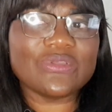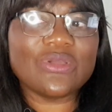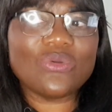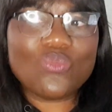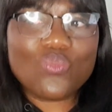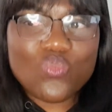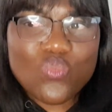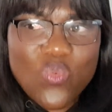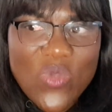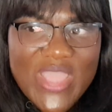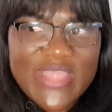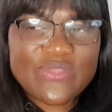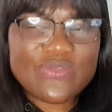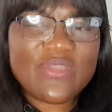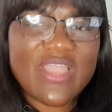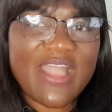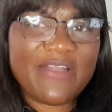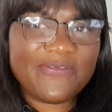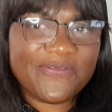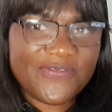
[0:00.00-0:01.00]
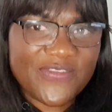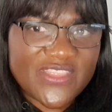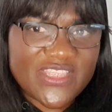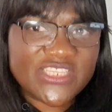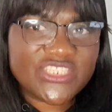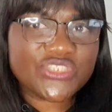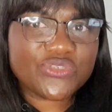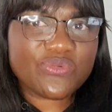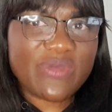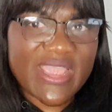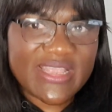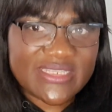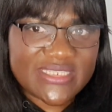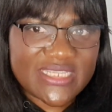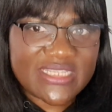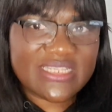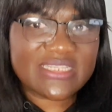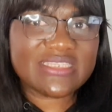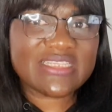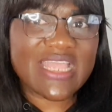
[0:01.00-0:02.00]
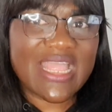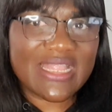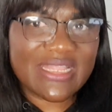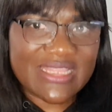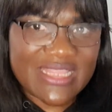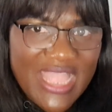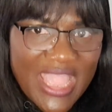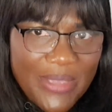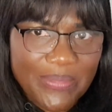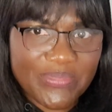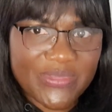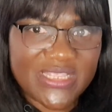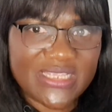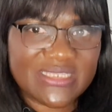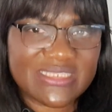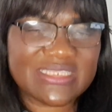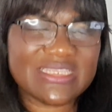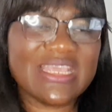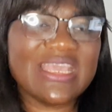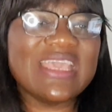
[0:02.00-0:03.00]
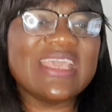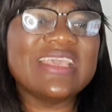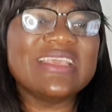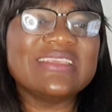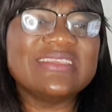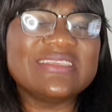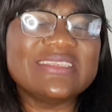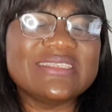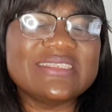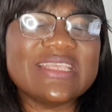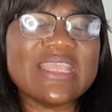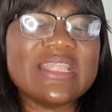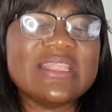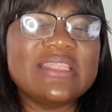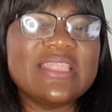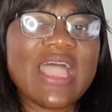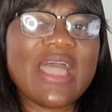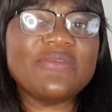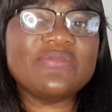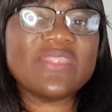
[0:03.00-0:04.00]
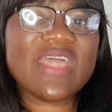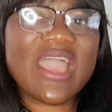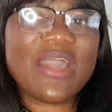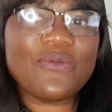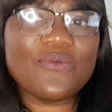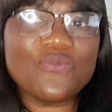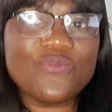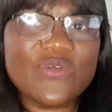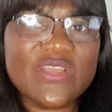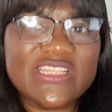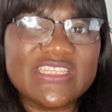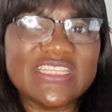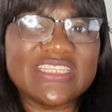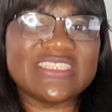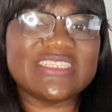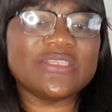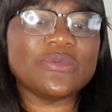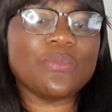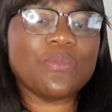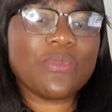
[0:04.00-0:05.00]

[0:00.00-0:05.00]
when you have finished writing it and typed it. Sit down and read it.